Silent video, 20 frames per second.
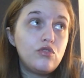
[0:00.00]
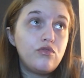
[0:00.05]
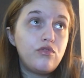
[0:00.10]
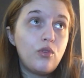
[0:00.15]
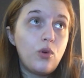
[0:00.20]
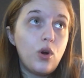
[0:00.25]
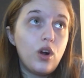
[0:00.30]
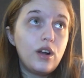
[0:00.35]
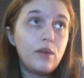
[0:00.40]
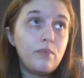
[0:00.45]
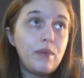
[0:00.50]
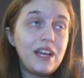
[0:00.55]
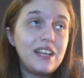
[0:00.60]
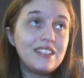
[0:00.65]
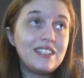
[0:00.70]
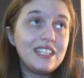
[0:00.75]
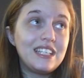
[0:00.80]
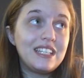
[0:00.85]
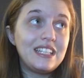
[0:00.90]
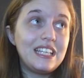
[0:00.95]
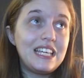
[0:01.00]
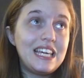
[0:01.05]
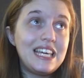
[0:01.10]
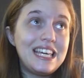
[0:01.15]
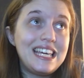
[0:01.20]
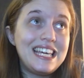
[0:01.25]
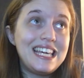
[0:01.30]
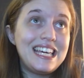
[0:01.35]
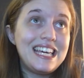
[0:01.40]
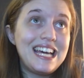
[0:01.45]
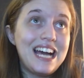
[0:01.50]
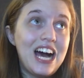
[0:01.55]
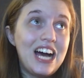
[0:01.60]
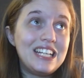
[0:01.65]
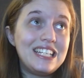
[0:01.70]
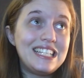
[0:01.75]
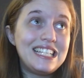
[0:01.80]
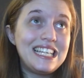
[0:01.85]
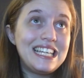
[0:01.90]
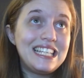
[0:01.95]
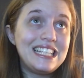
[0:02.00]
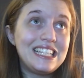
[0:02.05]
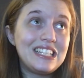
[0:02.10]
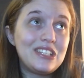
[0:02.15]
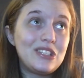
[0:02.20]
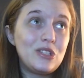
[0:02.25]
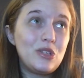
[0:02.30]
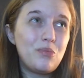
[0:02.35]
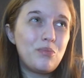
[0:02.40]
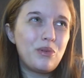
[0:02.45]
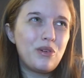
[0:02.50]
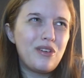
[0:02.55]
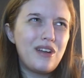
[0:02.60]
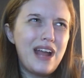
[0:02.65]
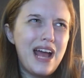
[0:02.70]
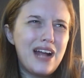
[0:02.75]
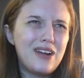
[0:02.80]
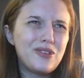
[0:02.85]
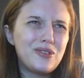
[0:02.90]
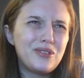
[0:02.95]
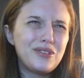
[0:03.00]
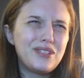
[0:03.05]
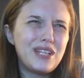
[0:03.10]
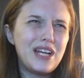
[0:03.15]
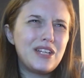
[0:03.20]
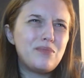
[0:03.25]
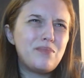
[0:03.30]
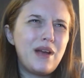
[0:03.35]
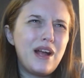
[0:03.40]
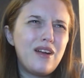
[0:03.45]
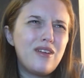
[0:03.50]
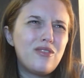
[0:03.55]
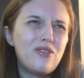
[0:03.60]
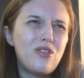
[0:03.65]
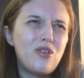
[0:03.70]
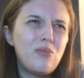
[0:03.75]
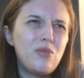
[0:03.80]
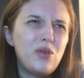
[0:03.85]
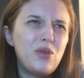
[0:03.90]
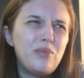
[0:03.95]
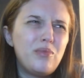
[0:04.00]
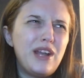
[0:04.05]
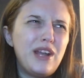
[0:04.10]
for basically hunting the supernatural slash paranormal,